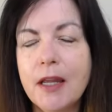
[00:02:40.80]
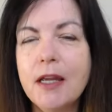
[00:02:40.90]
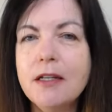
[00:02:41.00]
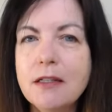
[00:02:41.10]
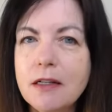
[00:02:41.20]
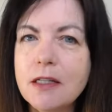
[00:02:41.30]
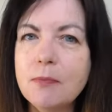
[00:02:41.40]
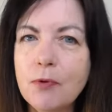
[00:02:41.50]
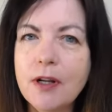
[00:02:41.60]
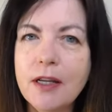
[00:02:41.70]
it does
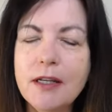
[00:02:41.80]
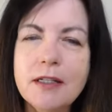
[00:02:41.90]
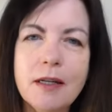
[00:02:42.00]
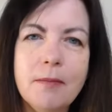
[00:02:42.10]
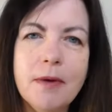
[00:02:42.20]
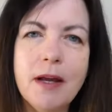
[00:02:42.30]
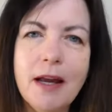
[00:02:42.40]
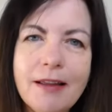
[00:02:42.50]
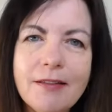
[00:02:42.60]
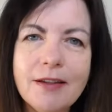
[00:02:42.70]
bring in some
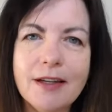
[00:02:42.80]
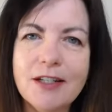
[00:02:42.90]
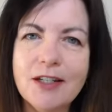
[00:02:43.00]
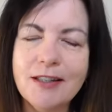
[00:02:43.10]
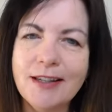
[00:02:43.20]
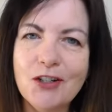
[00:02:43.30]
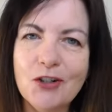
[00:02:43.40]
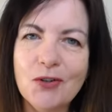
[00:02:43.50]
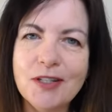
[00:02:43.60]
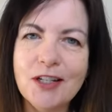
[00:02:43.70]
ethics to the
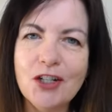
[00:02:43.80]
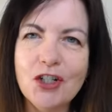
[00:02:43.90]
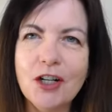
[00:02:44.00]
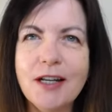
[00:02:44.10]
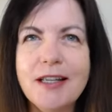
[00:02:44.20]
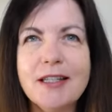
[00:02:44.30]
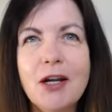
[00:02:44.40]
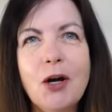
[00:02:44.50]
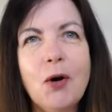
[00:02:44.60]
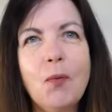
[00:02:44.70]
issue, such as
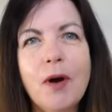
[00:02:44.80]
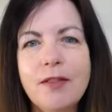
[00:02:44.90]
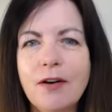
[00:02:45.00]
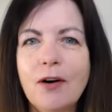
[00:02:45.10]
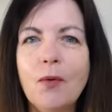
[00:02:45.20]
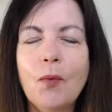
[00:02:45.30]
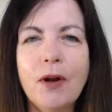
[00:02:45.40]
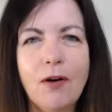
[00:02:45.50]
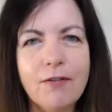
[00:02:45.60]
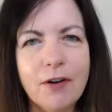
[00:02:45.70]
whether we
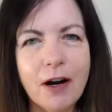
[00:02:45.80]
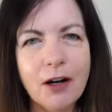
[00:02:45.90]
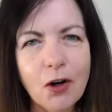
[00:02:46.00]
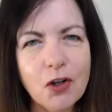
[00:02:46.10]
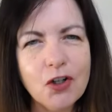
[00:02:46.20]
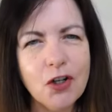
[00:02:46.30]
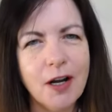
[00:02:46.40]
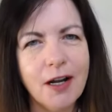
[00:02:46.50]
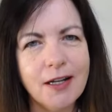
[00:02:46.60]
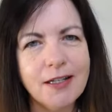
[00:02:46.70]
offer a
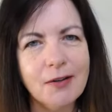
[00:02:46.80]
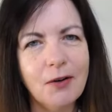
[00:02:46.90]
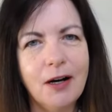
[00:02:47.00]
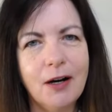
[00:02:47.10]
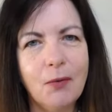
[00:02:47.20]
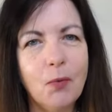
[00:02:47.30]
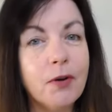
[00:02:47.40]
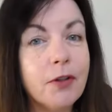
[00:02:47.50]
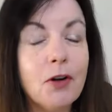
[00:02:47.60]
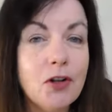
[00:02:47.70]
contract, uh, what
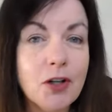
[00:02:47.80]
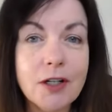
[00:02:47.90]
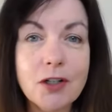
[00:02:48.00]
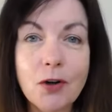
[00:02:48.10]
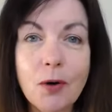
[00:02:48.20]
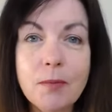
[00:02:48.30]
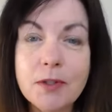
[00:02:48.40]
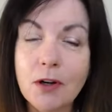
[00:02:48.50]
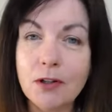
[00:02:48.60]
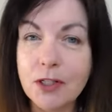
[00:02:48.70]
the contract terms
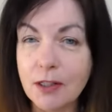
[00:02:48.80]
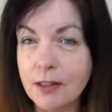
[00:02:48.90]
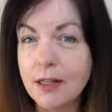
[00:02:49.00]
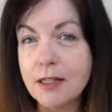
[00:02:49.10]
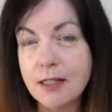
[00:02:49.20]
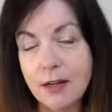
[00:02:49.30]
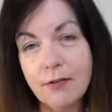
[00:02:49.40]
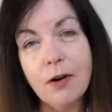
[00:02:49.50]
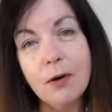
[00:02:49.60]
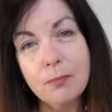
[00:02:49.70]
are, so that they
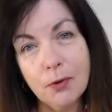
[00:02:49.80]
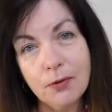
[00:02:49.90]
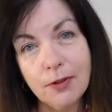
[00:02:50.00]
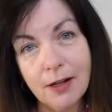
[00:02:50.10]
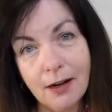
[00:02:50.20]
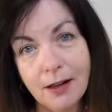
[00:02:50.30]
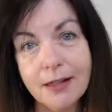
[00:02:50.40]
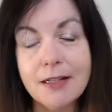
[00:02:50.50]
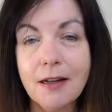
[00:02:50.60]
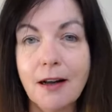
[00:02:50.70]
safeguard both the
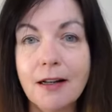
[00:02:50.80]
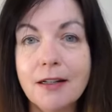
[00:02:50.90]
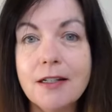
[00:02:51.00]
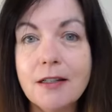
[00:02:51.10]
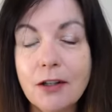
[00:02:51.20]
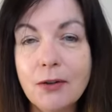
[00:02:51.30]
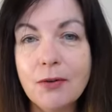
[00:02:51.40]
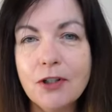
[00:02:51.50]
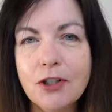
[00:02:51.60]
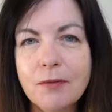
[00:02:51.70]
client and the
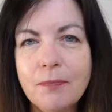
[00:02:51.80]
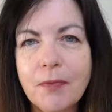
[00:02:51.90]
coach.